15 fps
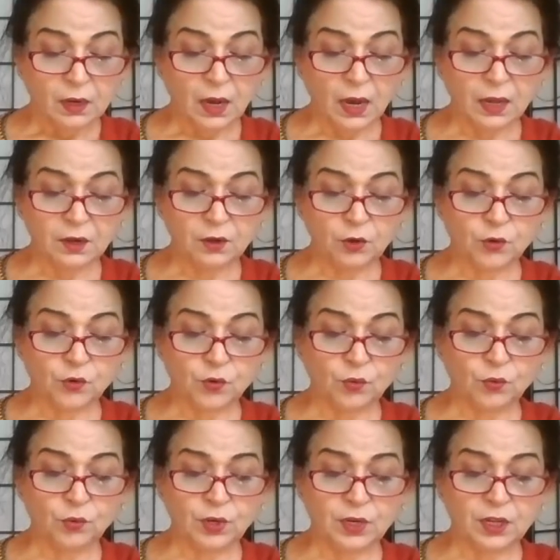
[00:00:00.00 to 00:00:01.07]
Khar
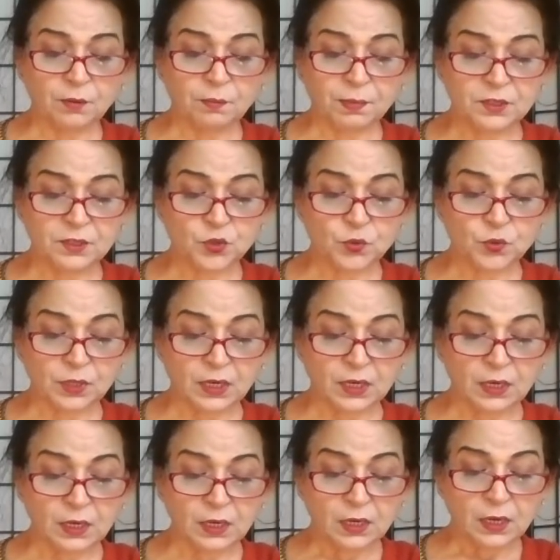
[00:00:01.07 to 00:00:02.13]
drew near
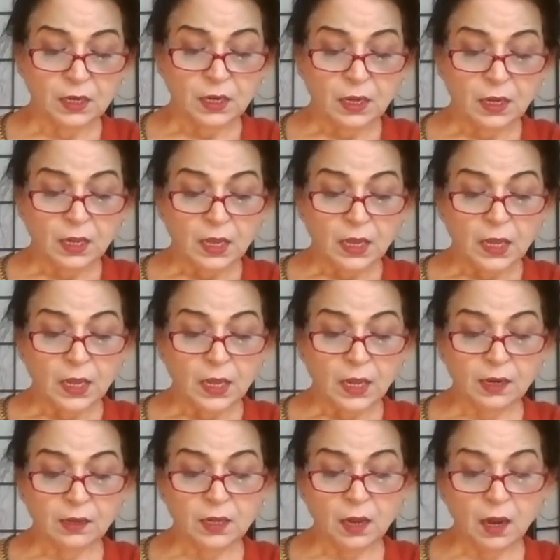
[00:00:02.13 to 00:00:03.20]
Panchvati.
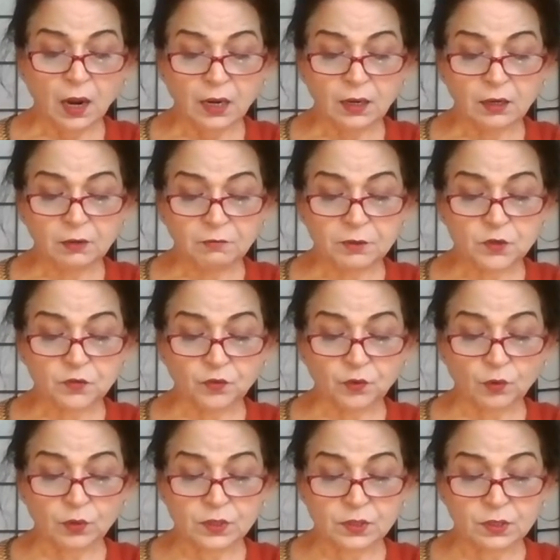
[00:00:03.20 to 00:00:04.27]
At the heart of his
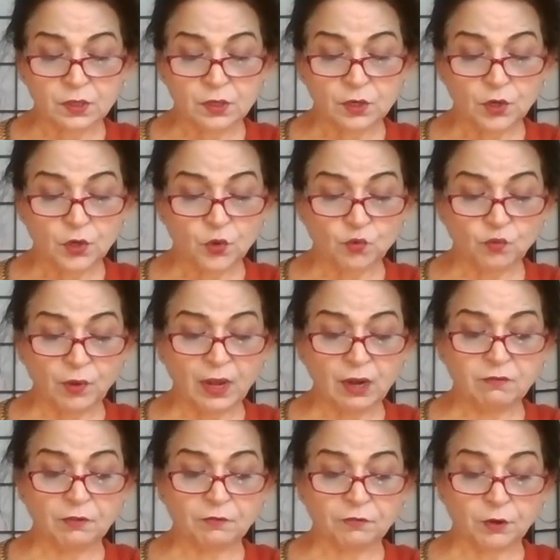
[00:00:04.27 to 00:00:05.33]
force,
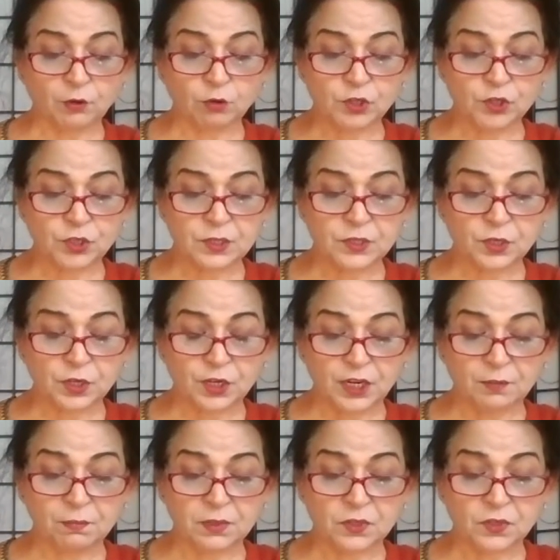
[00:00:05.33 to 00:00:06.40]
Twelve ferocious
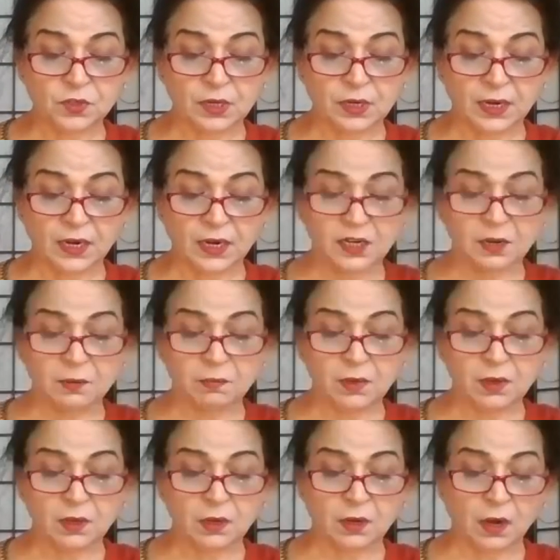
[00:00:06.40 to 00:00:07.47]
demons ringed him
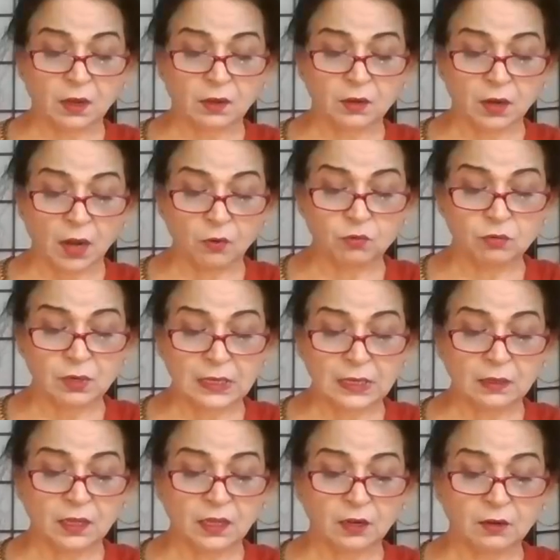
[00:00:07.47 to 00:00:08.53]
around
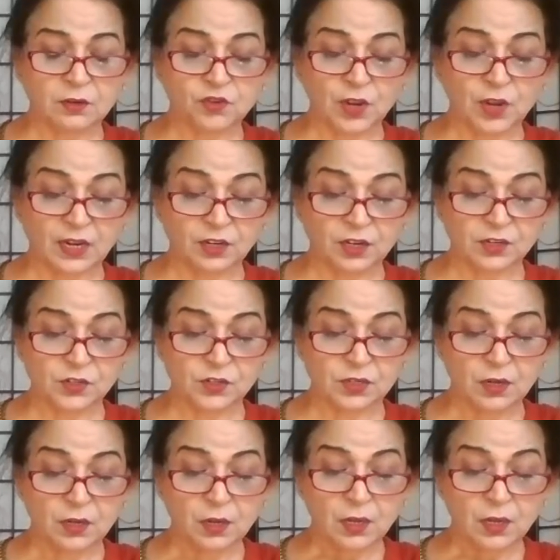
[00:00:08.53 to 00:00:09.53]
in their chariots.